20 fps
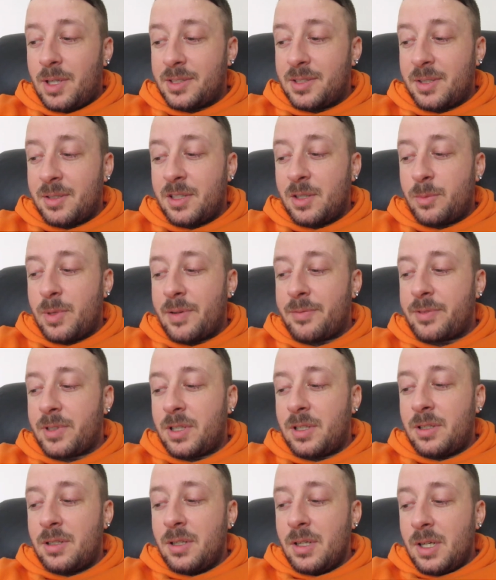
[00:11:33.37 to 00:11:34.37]
I don't know
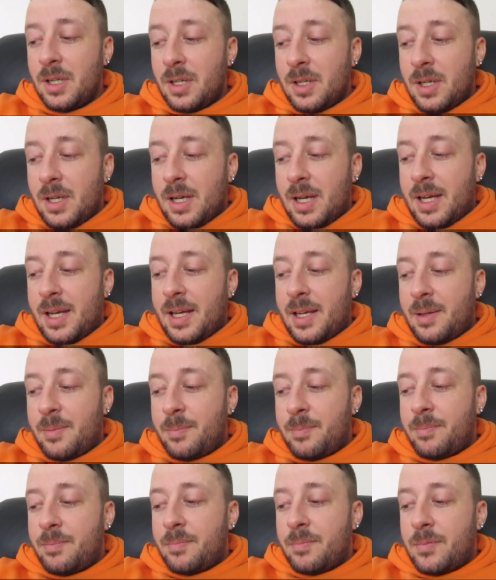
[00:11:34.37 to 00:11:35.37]
whether
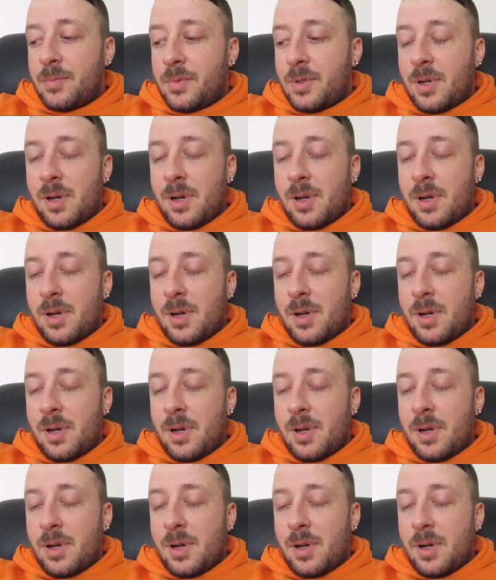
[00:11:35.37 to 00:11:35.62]
um,